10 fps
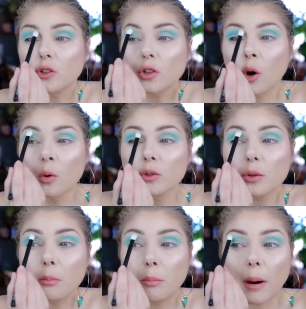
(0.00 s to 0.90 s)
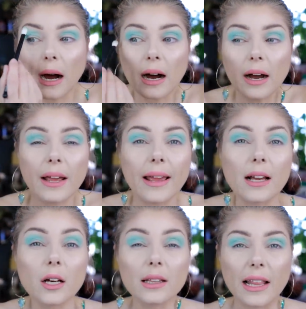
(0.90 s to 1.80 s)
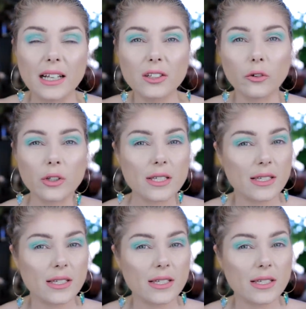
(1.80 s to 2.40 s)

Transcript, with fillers: don't buy and collect for the